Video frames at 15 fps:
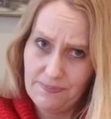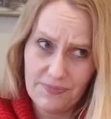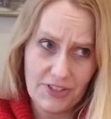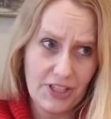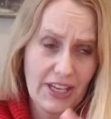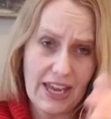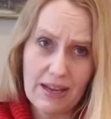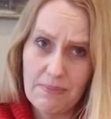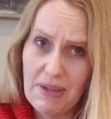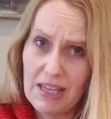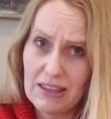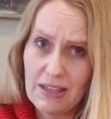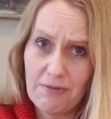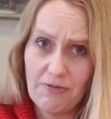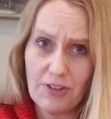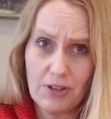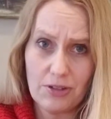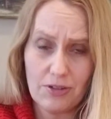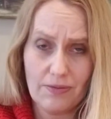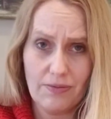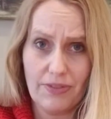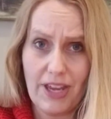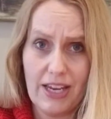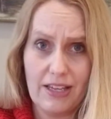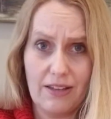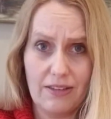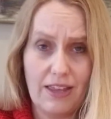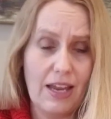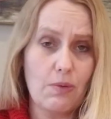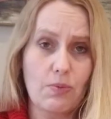You can't make them feel
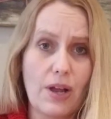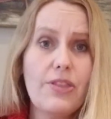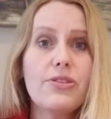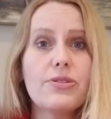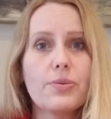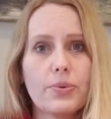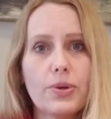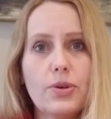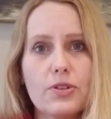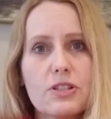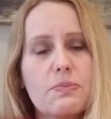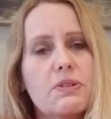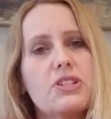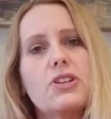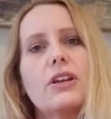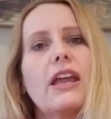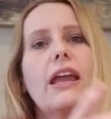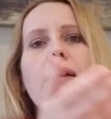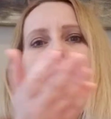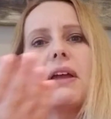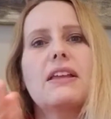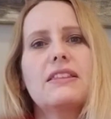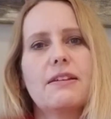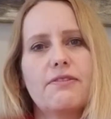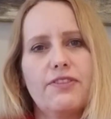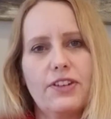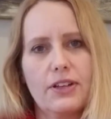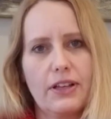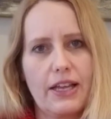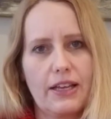like they run the roost, but you can't make them
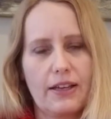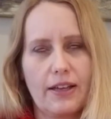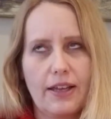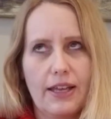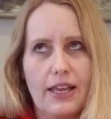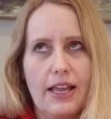feel like